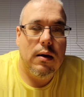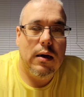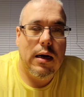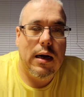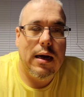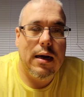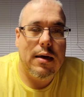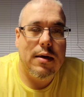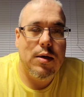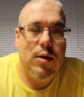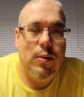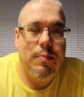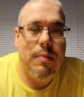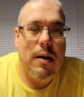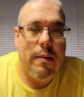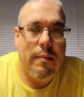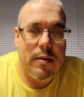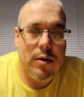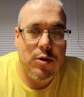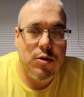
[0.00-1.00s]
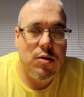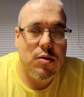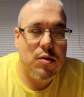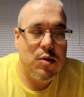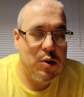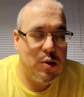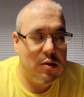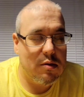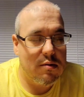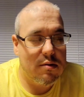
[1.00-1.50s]
uh, to
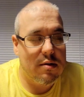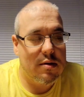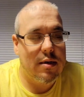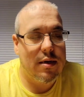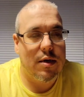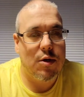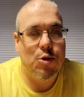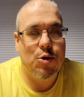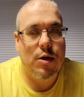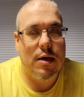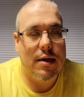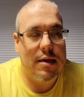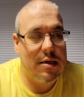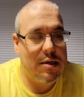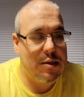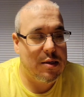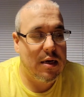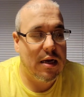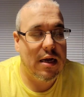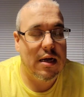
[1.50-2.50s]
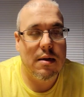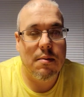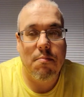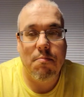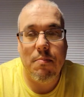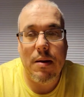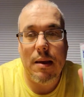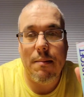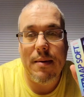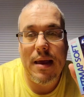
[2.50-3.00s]
publishers such as uh,
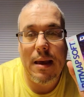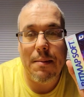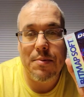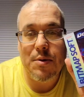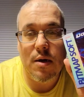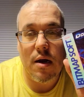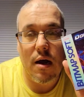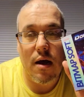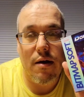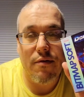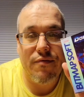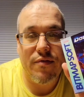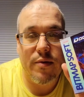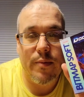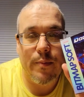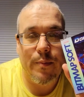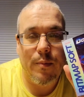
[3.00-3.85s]
BitmapSoft